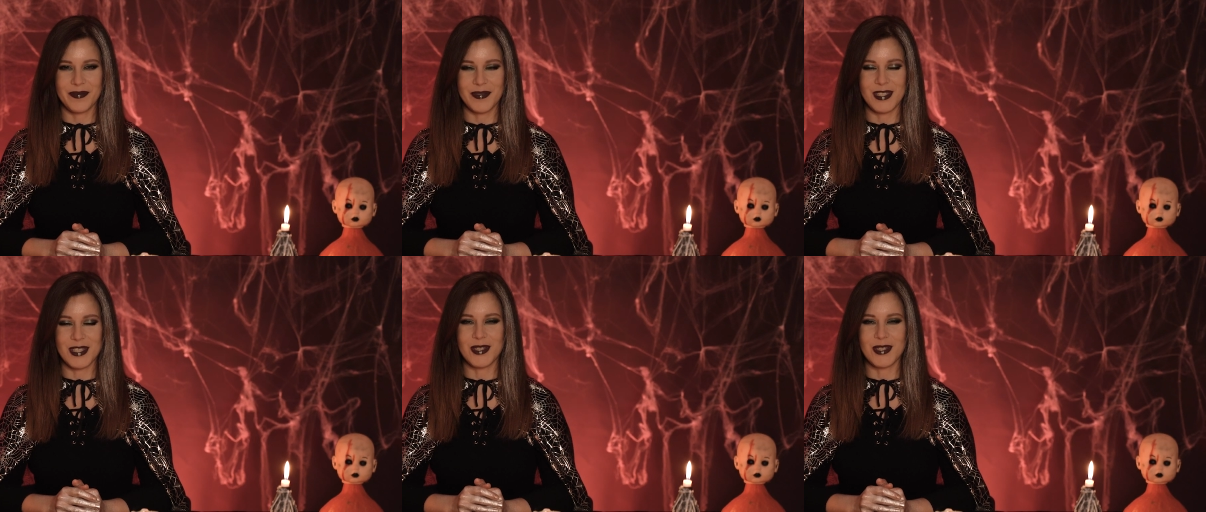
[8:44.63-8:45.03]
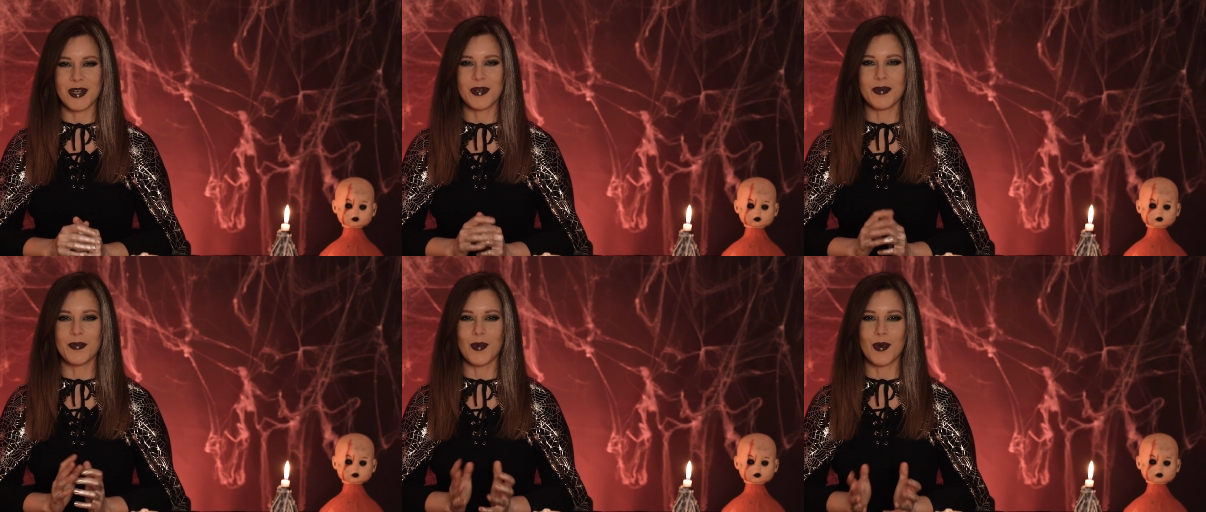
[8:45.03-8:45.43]
Speaker 1: To
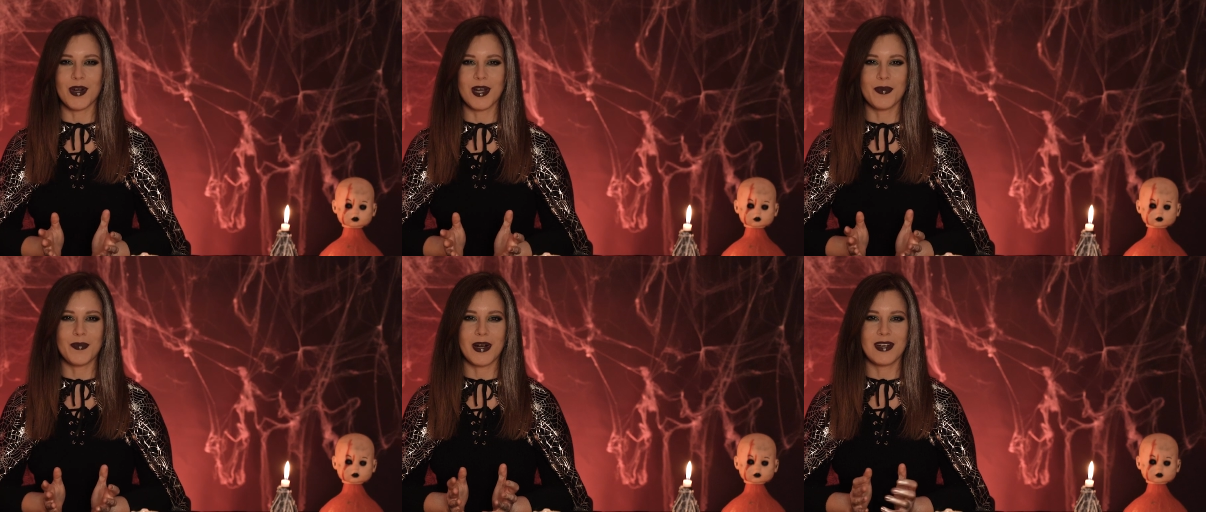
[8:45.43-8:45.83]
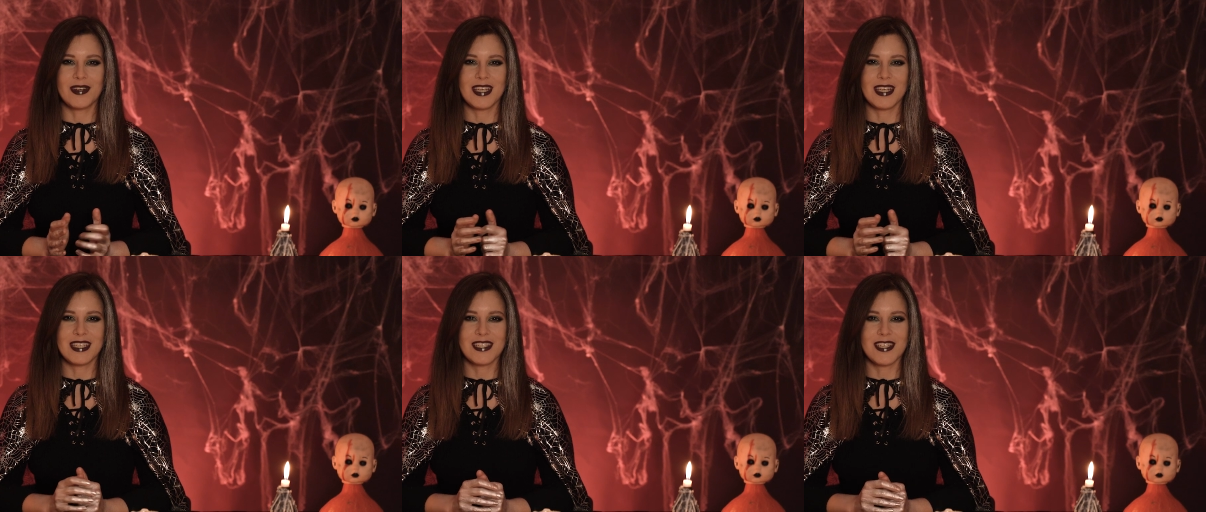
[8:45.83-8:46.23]
know more about
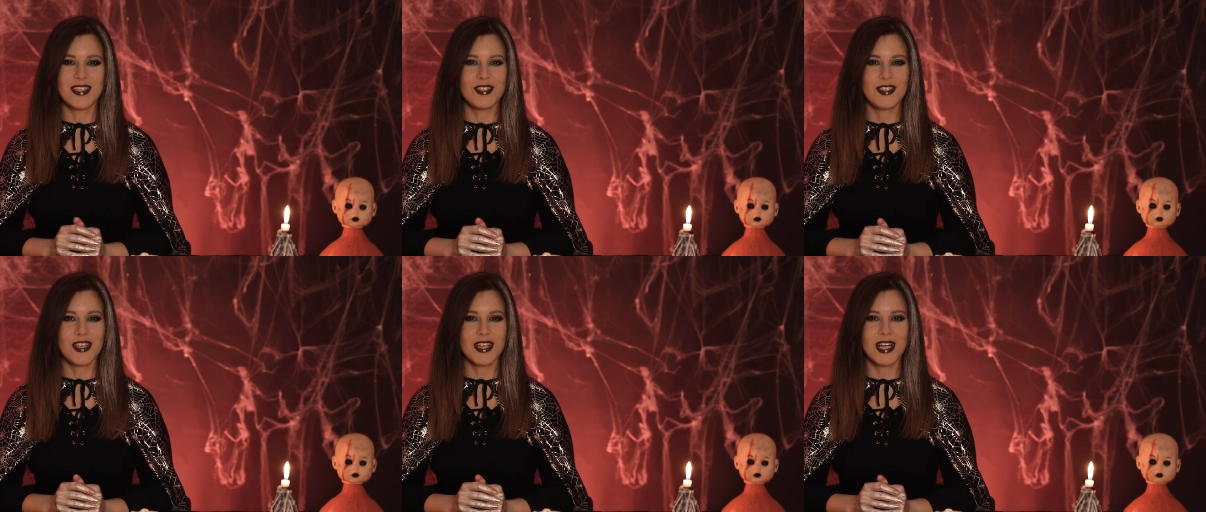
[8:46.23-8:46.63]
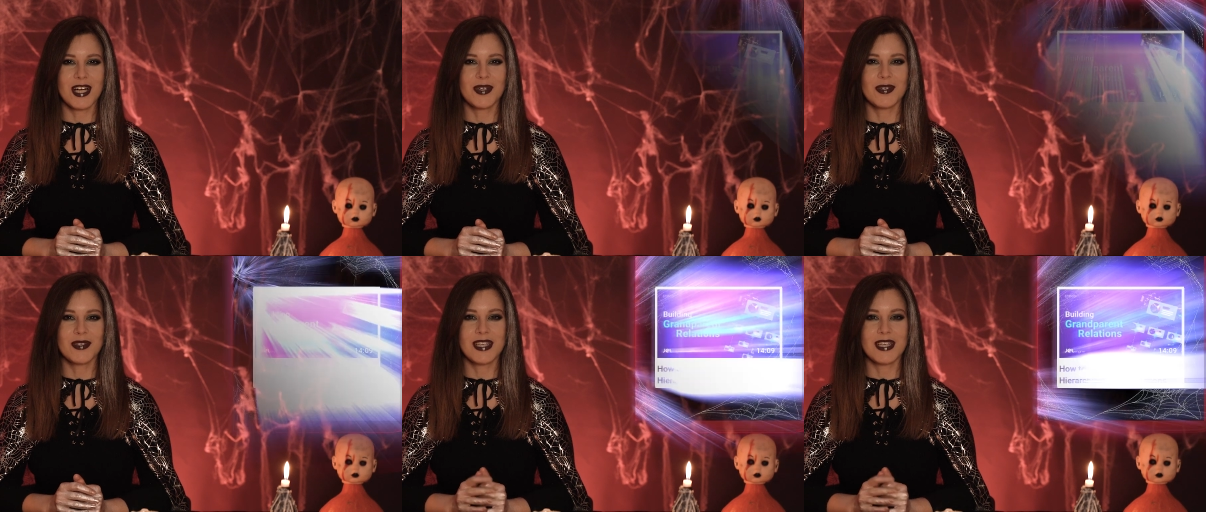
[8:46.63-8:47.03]
it, check
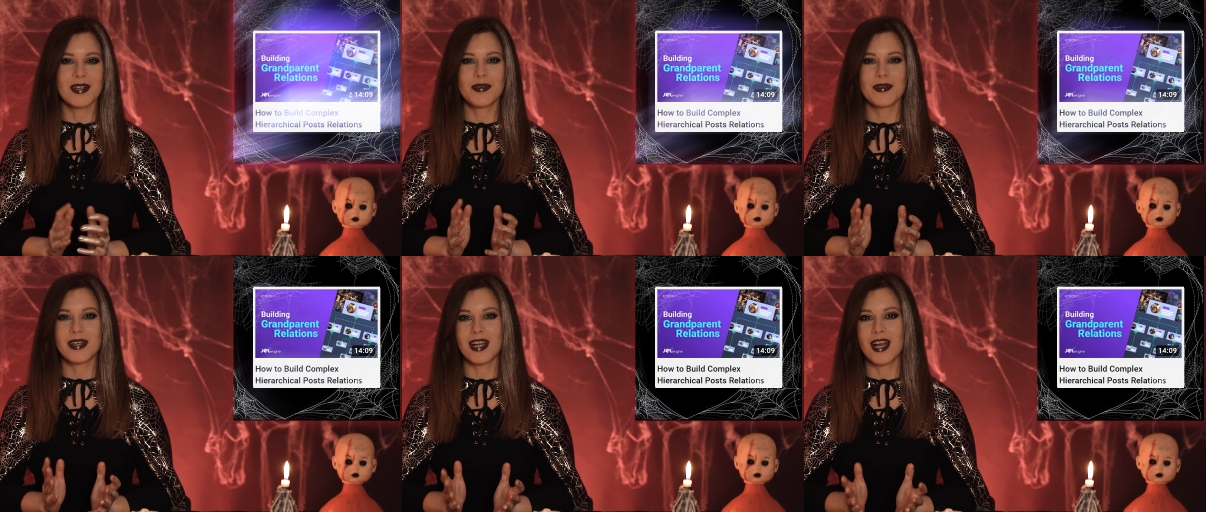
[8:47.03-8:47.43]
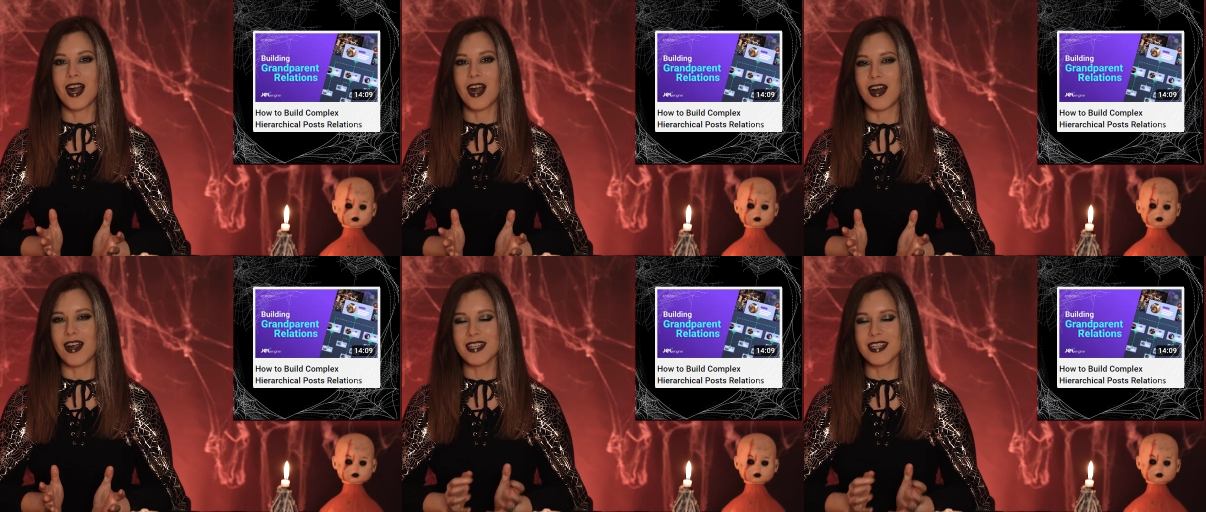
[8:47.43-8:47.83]
out our
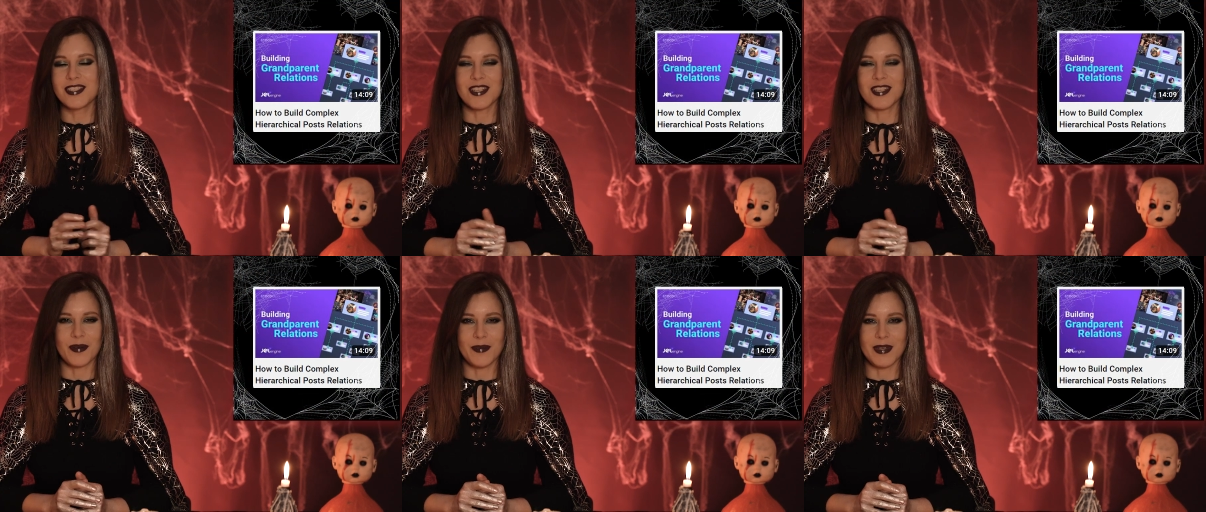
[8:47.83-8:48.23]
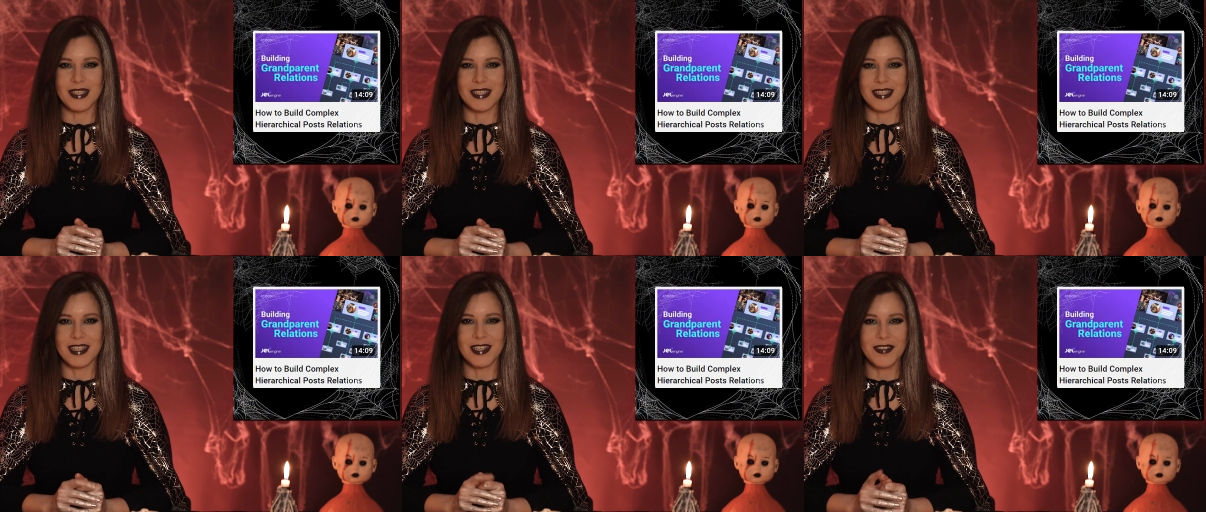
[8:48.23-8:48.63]

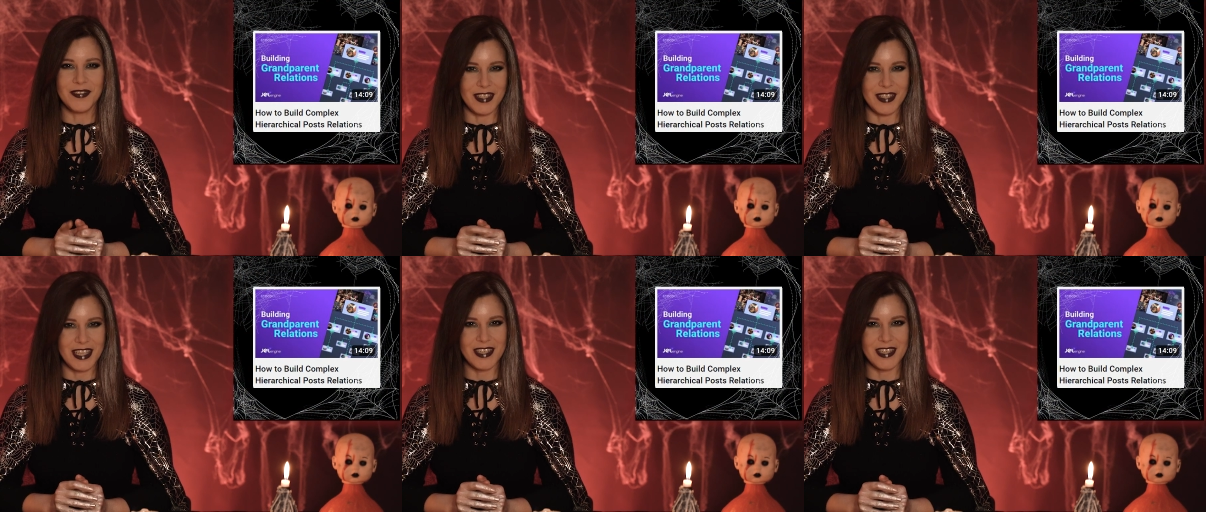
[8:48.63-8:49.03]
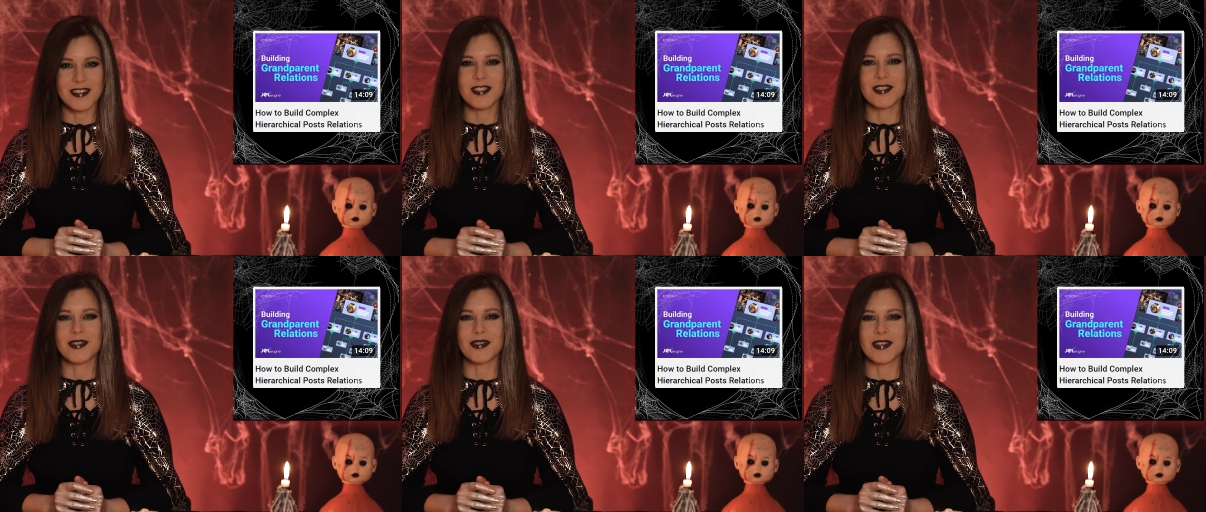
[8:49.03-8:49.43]
heart-stopping video
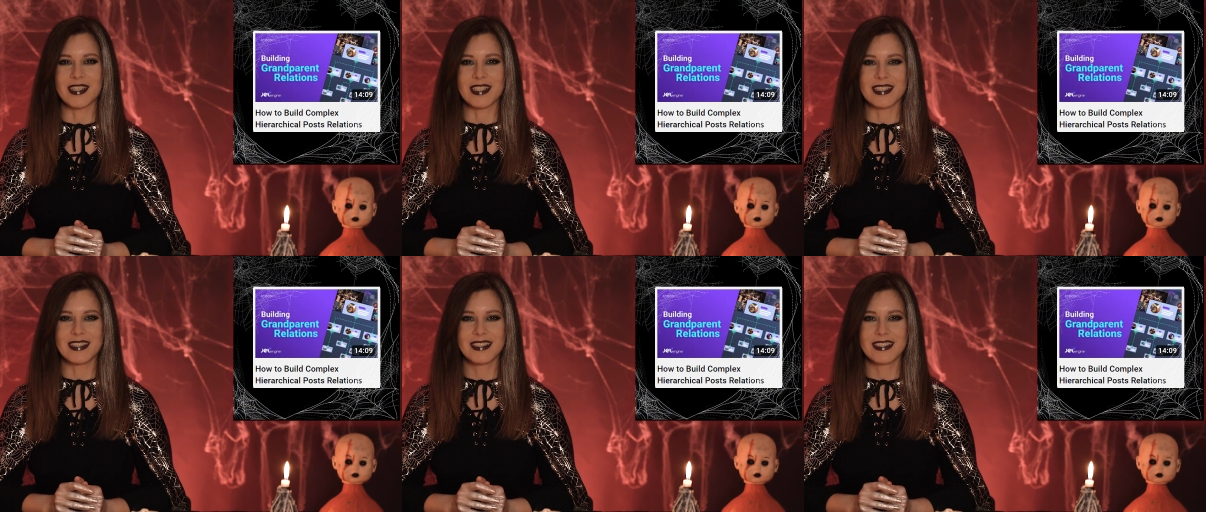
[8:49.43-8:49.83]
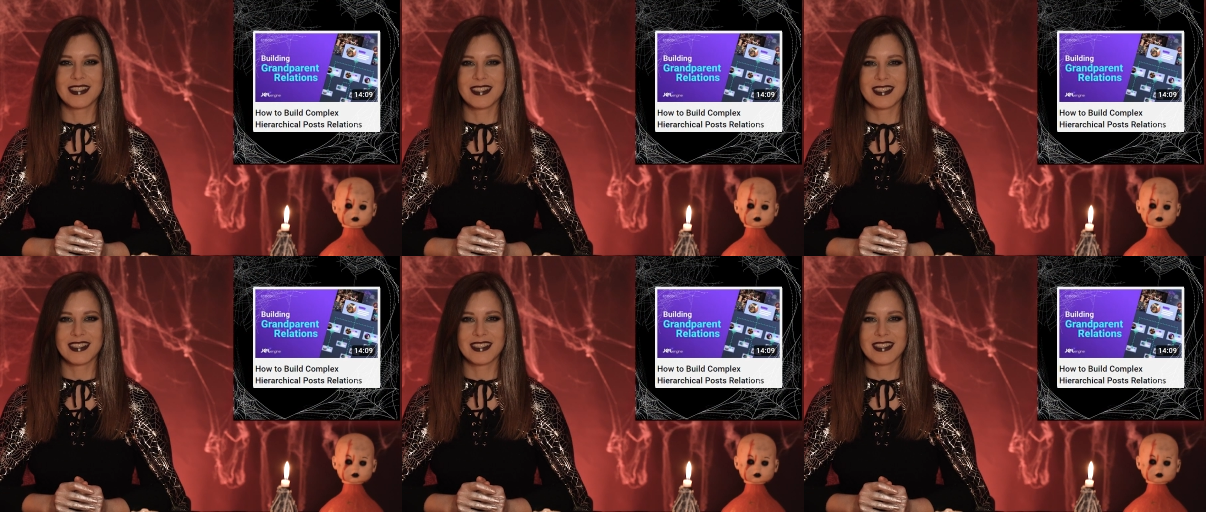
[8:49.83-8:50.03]
tutorial.